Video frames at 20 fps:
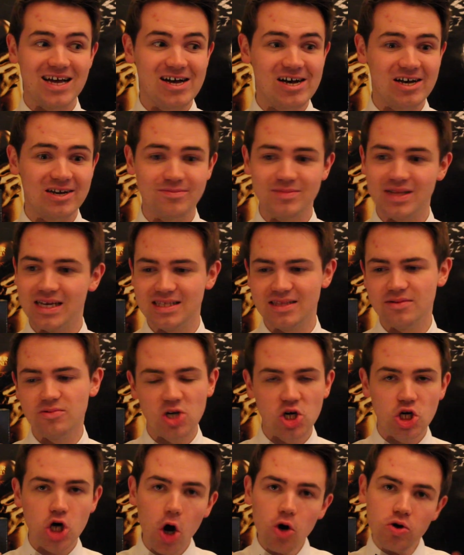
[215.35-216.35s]
Like there were
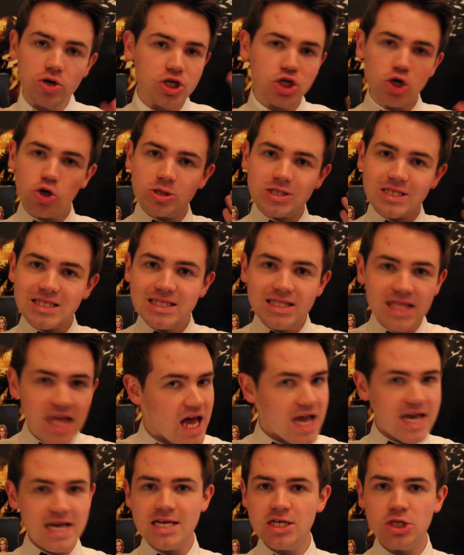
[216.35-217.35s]
corridors
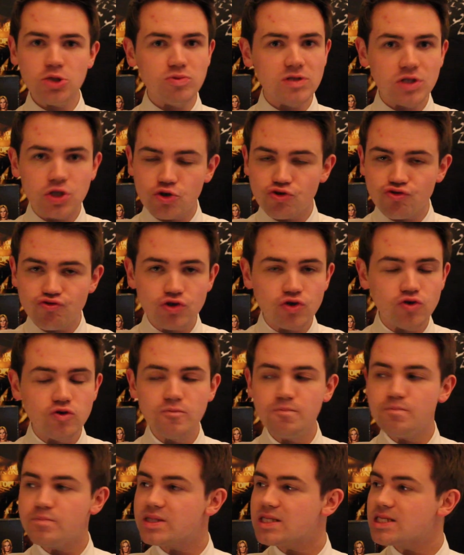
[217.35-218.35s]
lined with
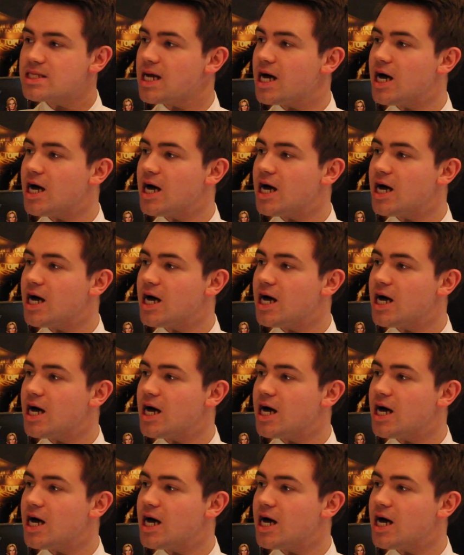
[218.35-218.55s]
troops.